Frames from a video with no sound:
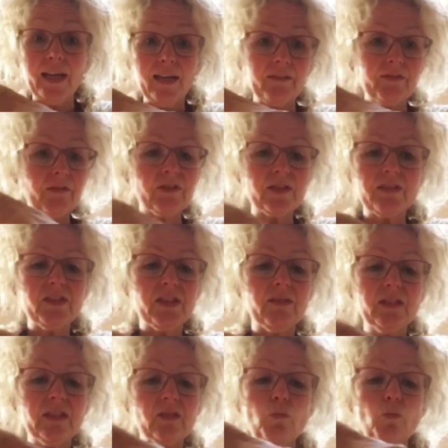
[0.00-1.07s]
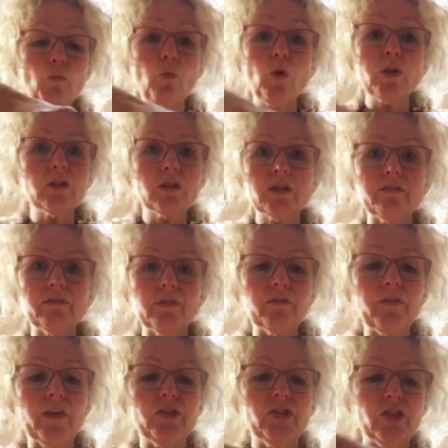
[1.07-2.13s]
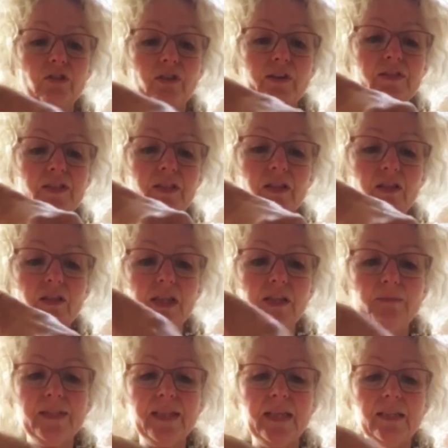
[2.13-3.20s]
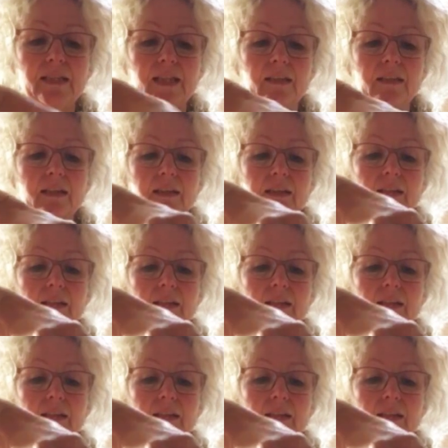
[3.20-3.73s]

have because I've seen some wonderful photographs that you keep sending.